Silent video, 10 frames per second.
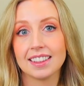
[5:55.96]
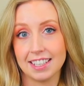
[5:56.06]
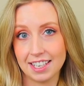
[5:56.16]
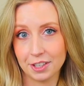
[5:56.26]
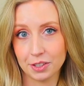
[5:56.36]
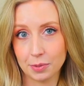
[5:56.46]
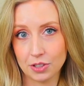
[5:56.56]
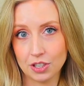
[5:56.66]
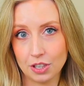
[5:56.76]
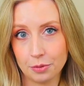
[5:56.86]
then here's
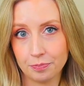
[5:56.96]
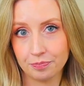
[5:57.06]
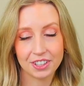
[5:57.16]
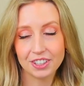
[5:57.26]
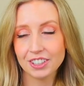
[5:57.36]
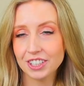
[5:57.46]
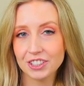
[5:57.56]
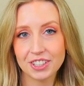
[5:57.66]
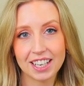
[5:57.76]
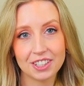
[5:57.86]
what you do. You're gonna look at
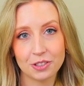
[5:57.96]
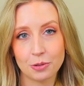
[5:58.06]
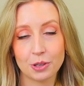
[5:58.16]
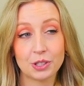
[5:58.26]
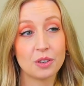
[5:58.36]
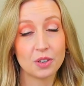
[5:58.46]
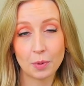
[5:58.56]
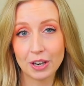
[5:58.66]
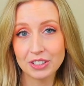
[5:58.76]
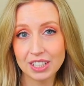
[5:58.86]
your neck and your torso. If you're
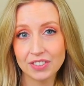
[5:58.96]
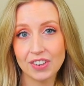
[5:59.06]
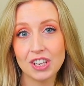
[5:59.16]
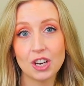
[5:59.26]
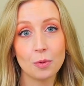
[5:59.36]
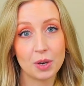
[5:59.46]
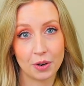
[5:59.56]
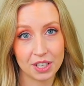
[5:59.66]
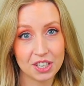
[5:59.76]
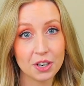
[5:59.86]
watching this video, we
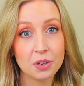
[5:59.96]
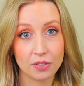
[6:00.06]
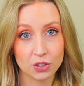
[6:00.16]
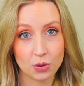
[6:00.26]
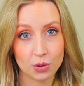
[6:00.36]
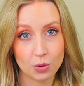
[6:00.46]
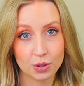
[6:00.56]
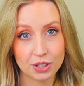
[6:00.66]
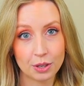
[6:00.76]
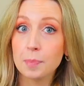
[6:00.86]
already know you have a short
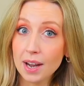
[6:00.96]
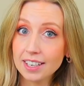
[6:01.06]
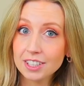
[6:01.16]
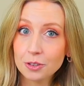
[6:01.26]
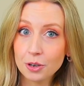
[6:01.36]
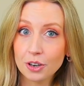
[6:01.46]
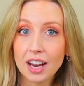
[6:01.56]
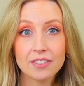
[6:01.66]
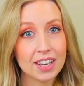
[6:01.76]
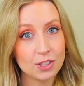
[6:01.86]
torso, but you could
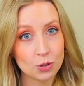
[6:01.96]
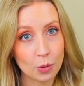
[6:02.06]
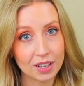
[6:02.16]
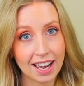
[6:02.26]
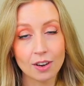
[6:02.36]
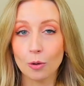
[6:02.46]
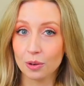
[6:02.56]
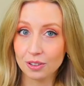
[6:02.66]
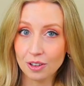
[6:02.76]
have a short neck or a